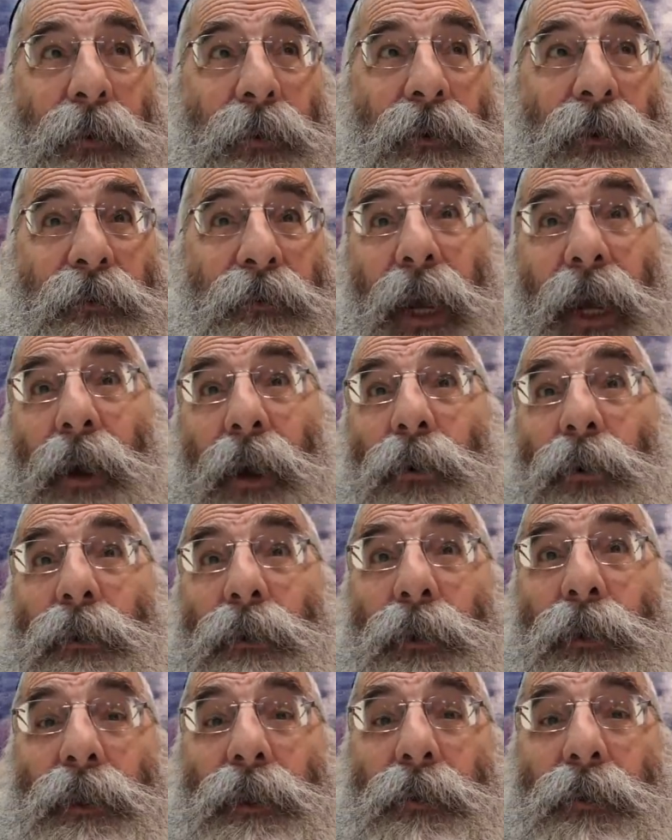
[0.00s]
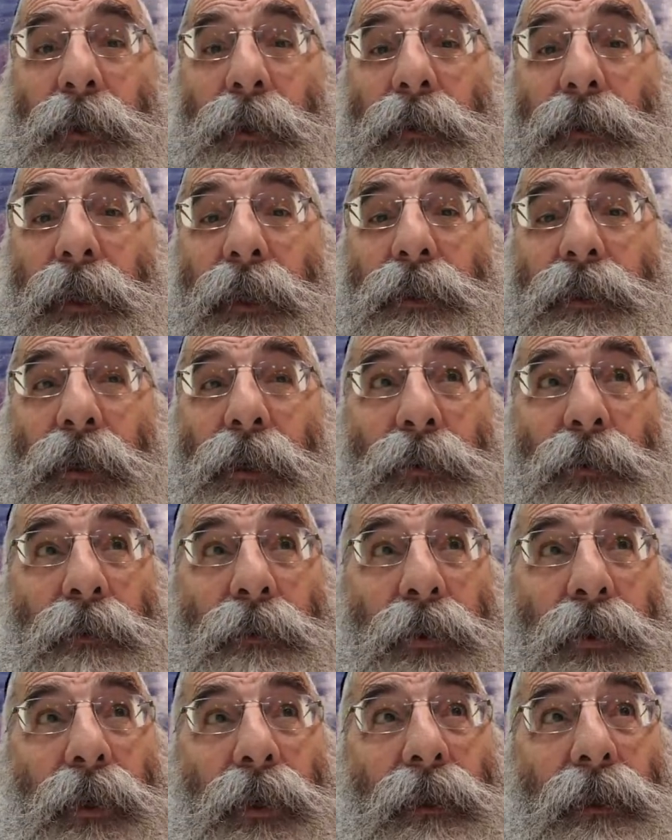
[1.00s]
Beautiful. How old was he when Yitzchak was
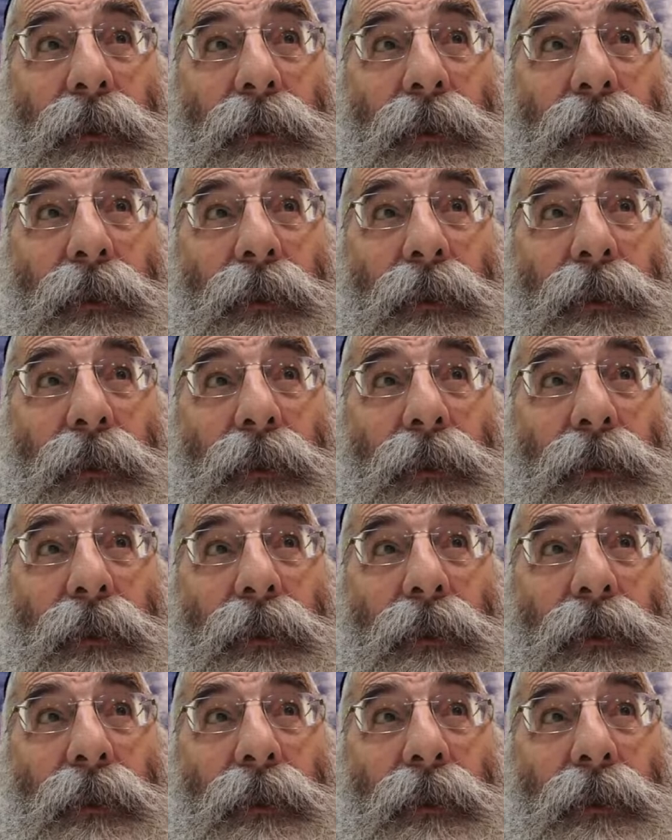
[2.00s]
born?